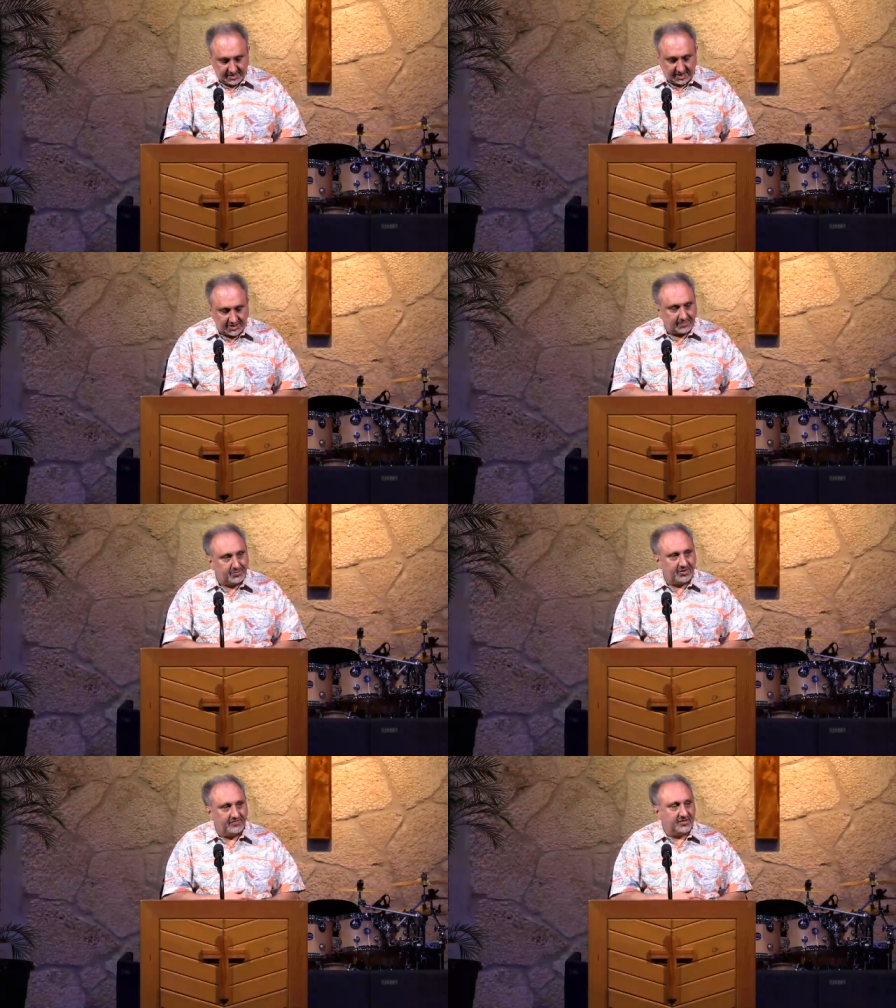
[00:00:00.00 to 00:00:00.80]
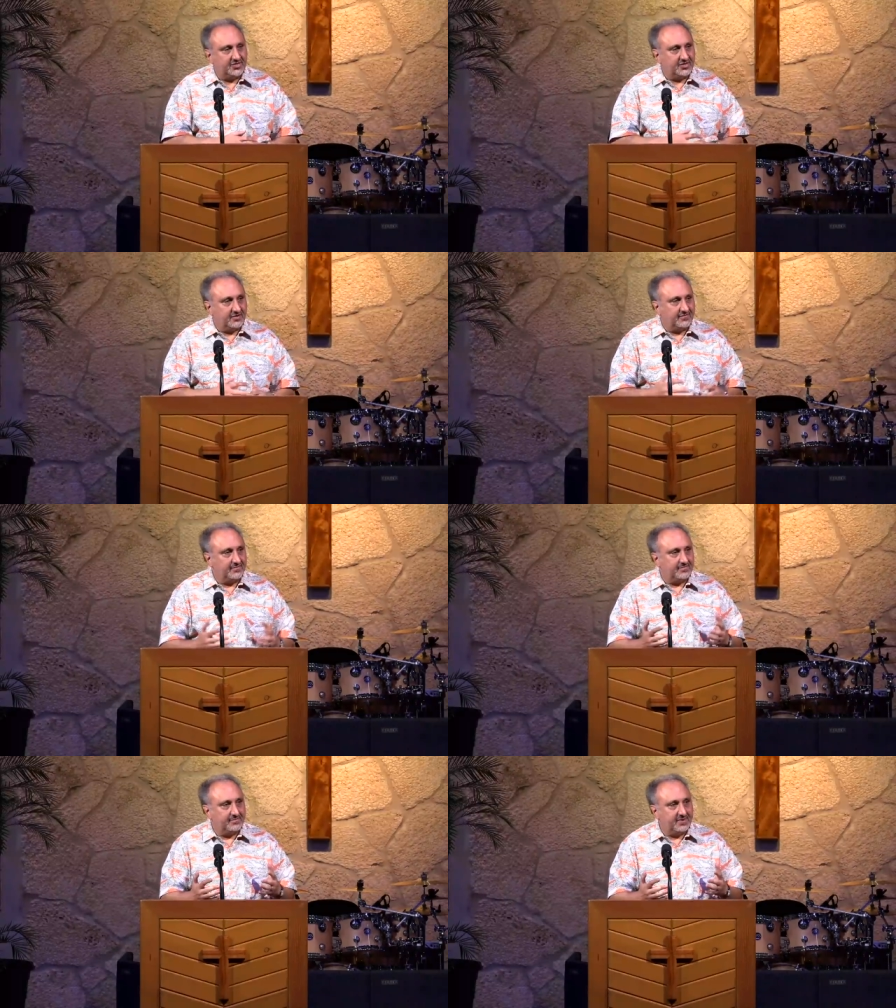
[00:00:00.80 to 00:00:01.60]
such a privilege of
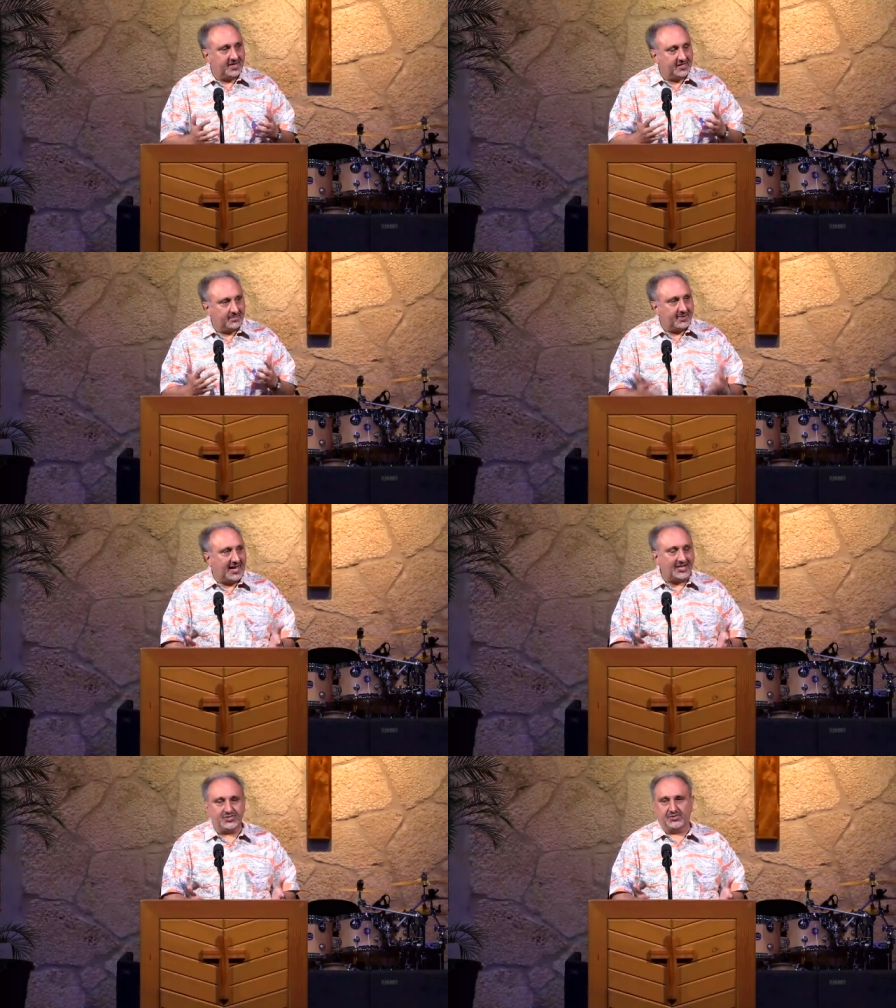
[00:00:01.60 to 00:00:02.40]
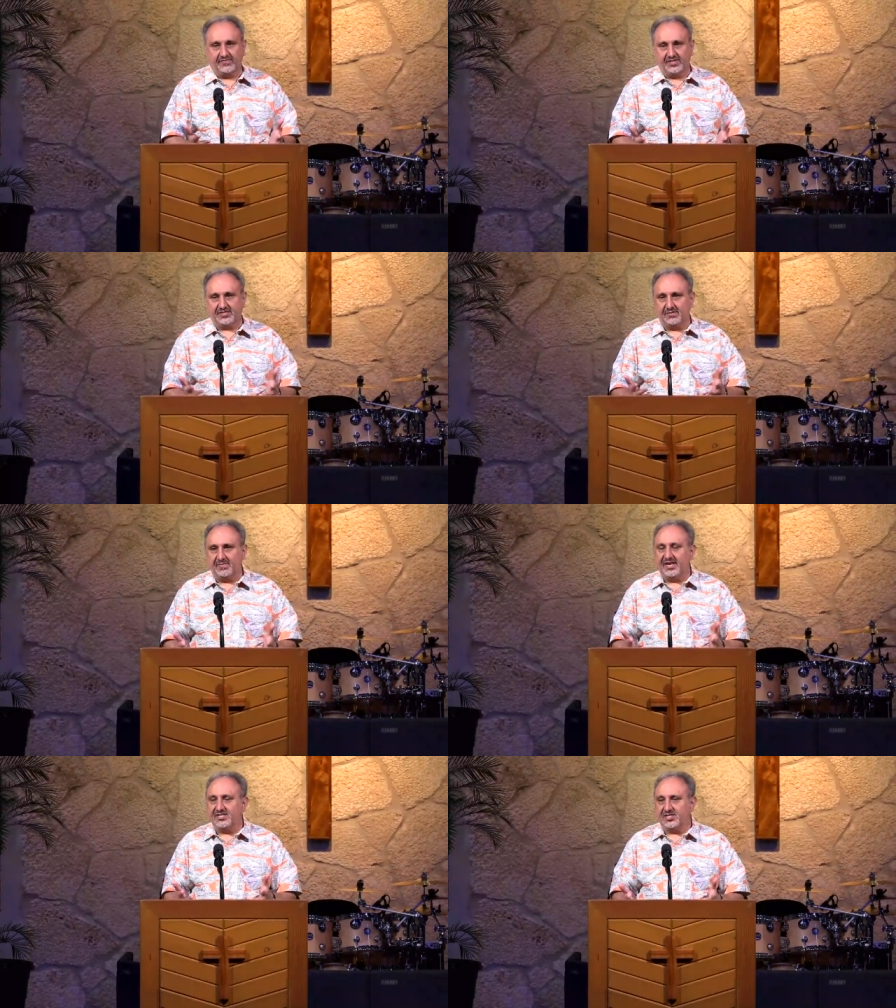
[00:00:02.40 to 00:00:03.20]
being the pastor of this
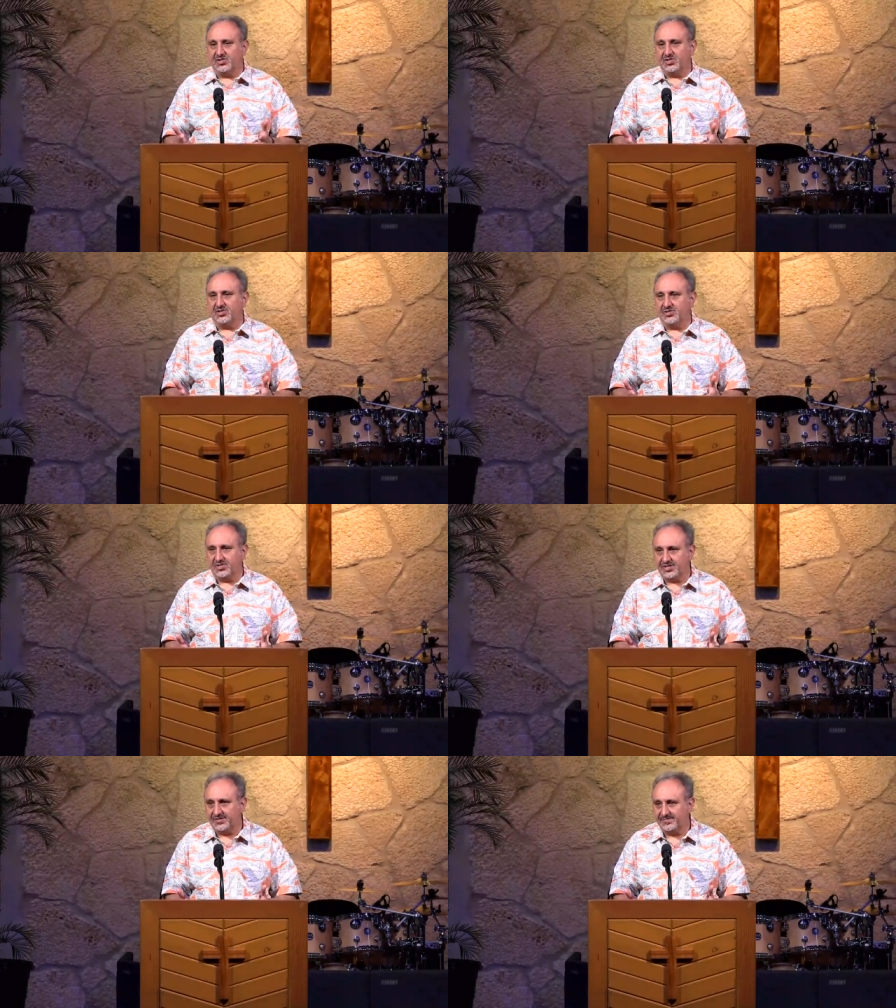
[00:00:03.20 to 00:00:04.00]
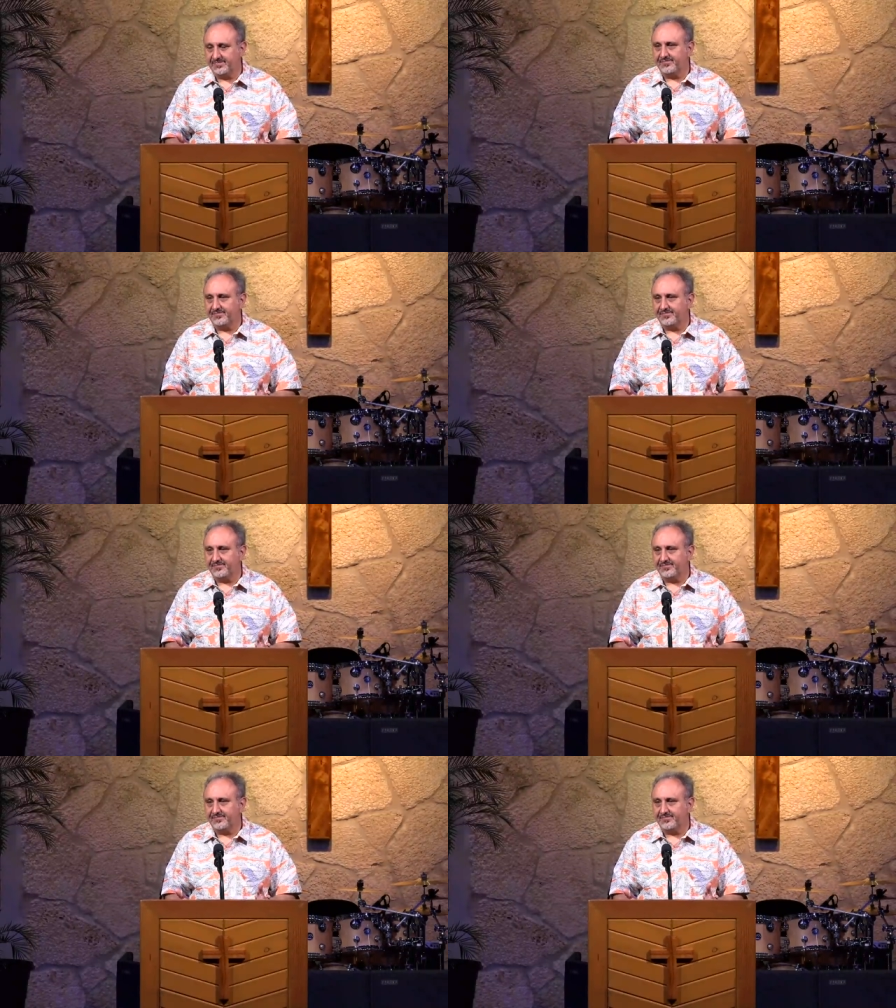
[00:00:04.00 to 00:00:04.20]
amazing church.